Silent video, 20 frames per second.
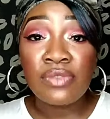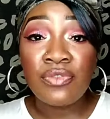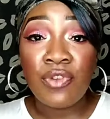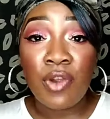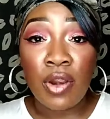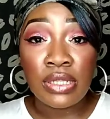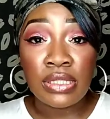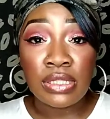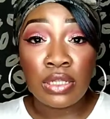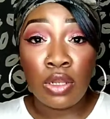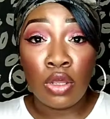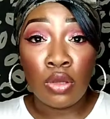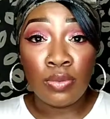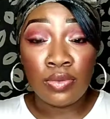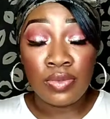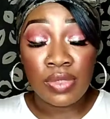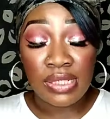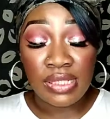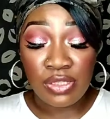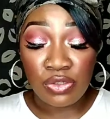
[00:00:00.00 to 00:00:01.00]
as far as
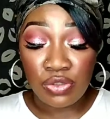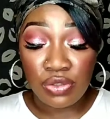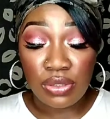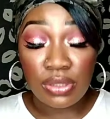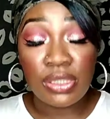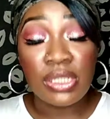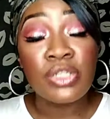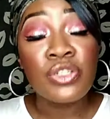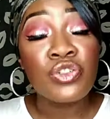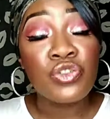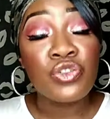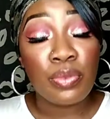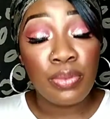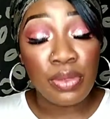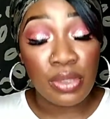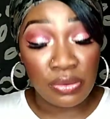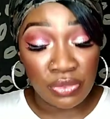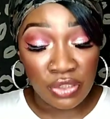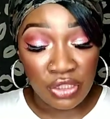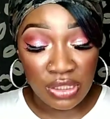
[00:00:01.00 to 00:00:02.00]
global
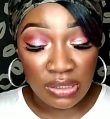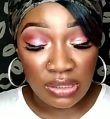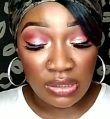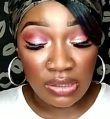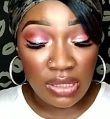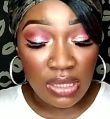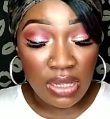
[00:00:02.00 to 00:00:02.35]
distribution,